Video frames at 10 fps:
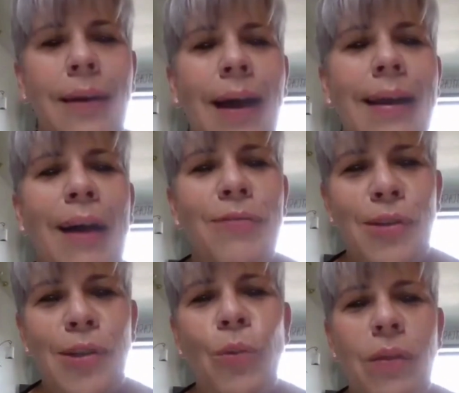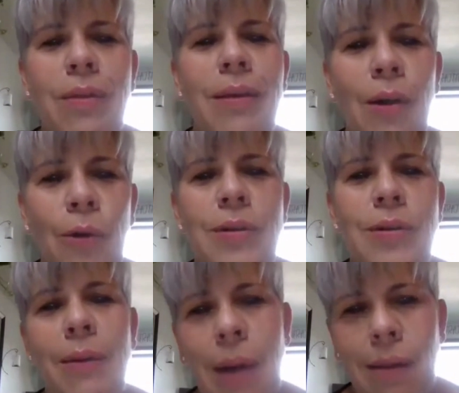I'd have to deal with the owner
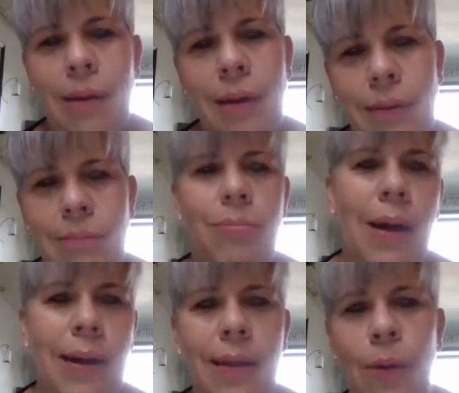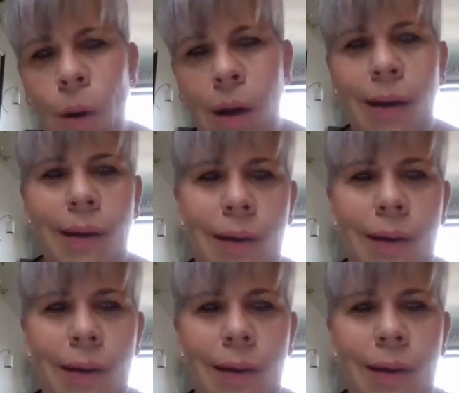saying, Melanie, why did they walk?